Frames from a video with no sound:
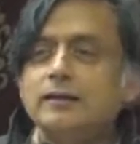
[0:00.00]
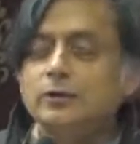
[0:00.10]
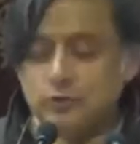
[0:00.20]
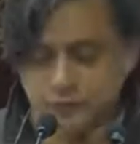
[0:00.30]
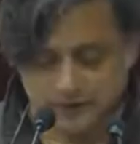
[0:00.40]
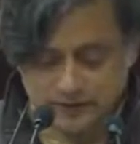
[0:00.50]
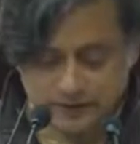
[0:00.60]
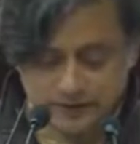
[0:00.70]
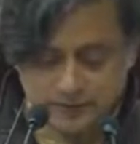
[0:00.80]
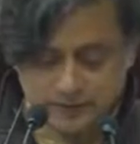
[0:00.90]
do feel
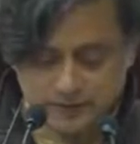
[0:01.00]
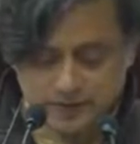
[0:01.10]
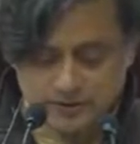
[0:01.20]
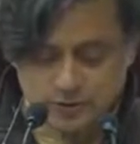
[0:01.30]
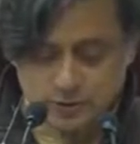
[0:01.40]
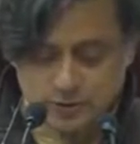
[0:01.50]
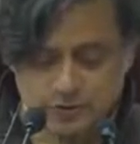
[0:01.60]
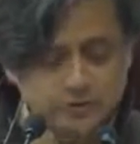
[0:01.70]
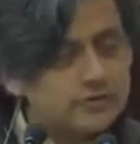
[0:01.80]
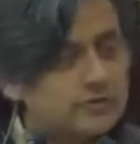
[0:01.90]
very privileged to join
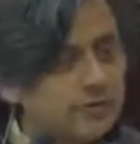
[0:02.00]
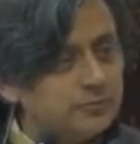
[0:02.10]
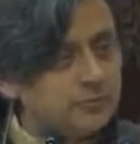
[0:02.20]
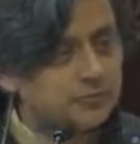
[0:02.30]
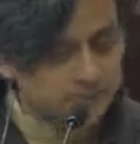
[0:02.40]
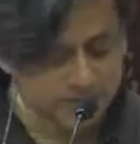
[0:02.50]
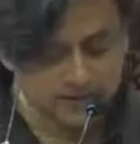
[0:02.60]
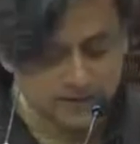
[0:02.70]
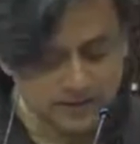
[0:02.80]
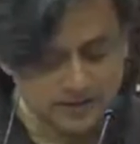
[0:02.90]
you in Jaipur for this
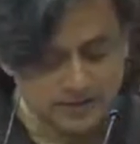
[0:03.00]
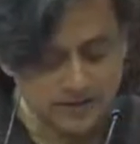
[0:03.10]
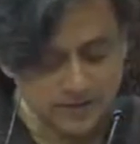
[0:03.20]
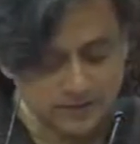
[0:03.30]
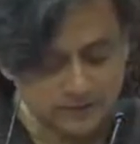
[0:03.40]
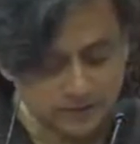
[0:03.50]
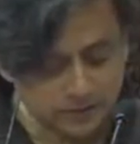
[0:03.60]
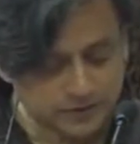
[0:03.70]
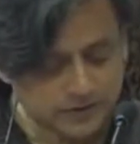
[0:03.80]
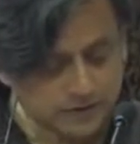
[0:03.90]
year's
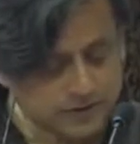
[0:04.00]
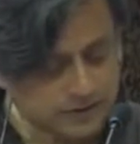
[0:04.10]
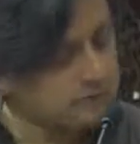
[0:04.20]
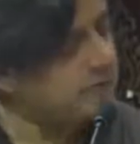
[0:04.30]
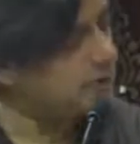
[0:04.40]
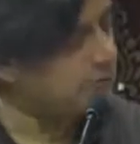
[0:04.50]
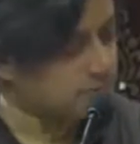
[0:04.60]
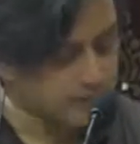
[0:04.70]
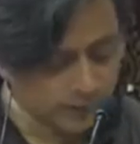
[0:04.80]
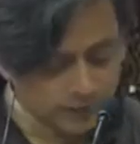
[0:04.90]
4th Shiv Charan Mathur
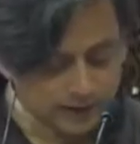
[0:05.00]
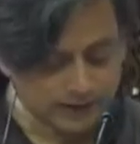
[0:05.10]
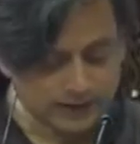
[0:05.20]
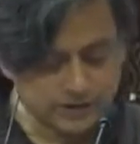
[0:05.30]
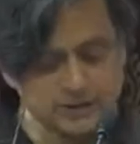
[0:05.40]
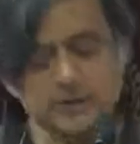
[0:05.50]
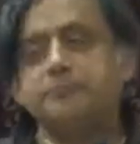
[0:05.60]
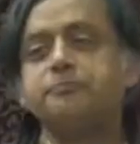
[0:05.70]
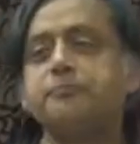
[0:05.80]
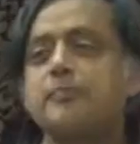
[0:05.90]
Memorial Lecture
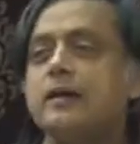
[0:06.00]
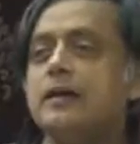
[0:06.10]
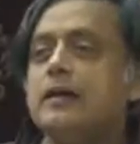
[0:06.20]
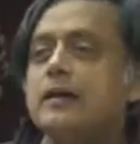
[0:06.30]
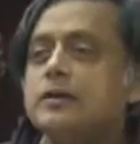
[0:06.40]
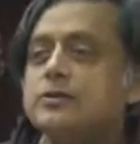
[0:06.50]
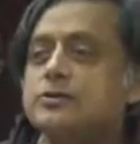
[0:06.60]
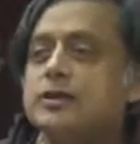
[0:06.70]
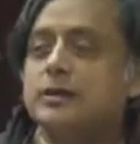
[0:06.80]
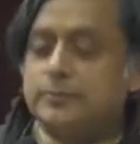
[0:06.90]
to
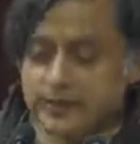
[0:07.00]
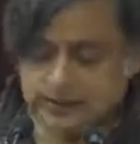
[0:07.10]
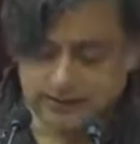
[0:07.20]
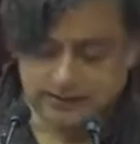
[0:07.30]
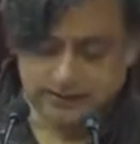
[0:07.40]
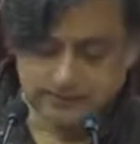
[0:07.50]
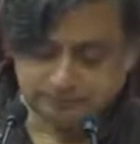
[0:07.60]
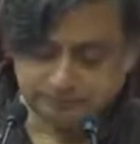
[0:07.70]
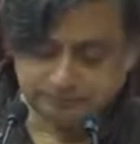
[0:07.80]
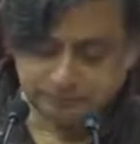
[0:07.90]
celebrate the
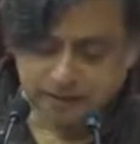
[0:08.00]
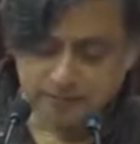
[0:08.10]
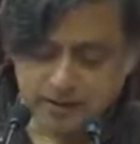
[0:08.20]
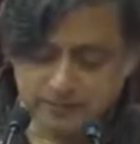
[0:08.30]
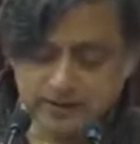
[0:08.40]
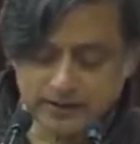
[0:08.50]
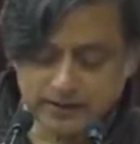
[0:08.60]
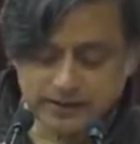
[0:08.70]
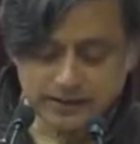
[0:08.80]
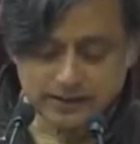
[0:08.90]
memory
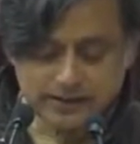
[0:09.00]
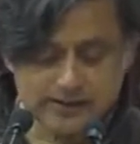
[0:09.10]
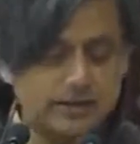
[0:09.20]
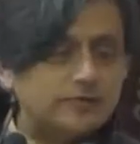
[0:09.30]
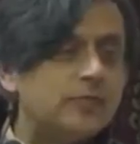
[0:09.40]
and legacy of a